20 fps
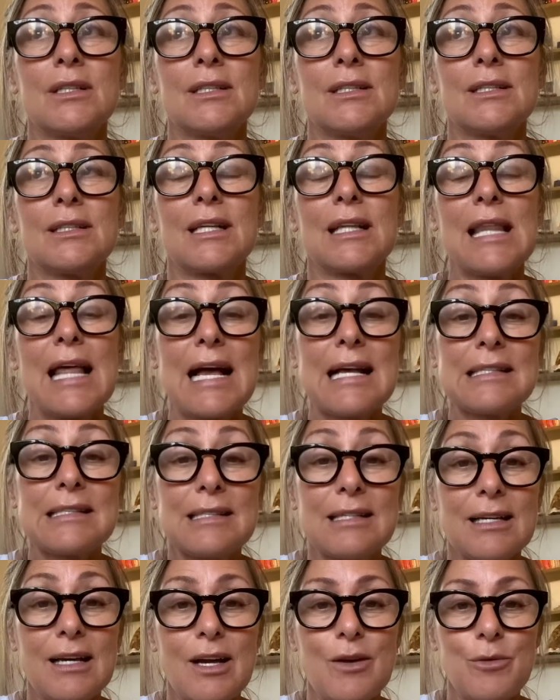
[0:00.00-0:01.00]
The last
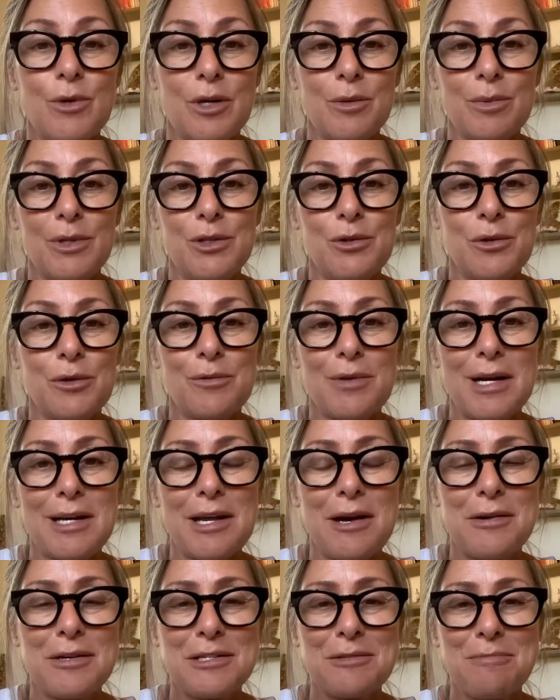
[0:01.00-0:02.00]
thing I want to be doing right
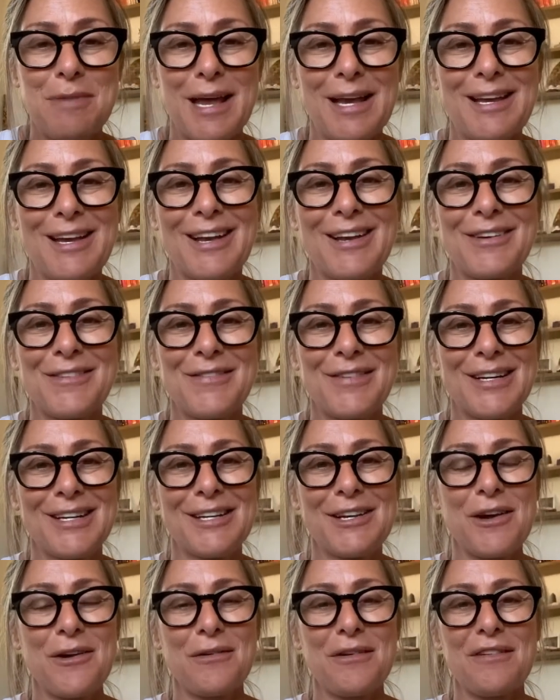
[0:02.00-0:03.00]
now is making a
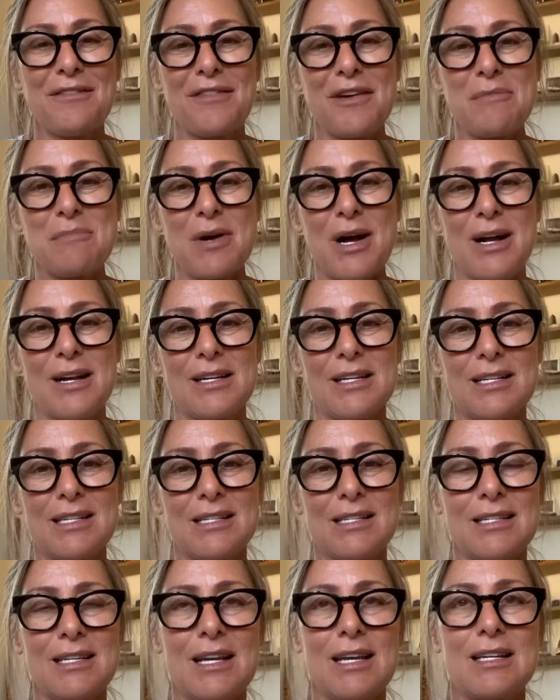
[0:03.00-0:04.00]
video, if I'm
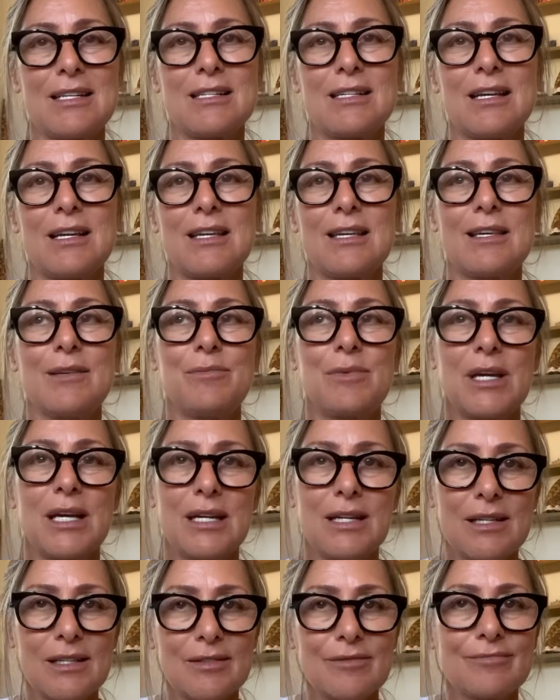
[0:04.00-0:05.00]
honest, and I keep
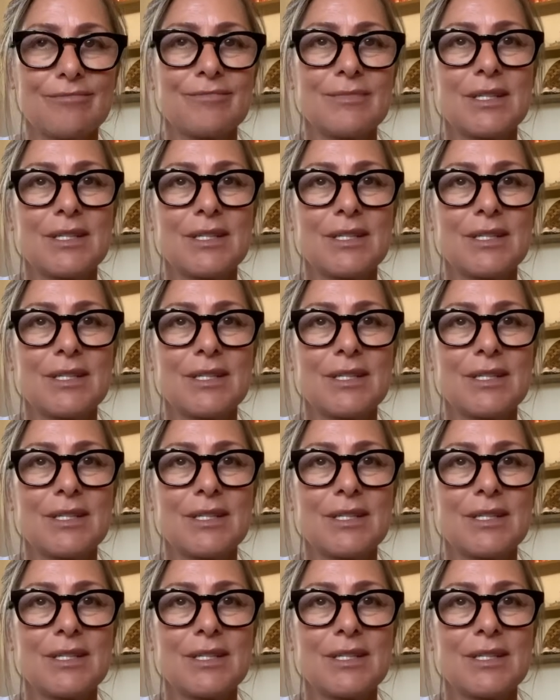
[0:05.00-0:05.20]
getting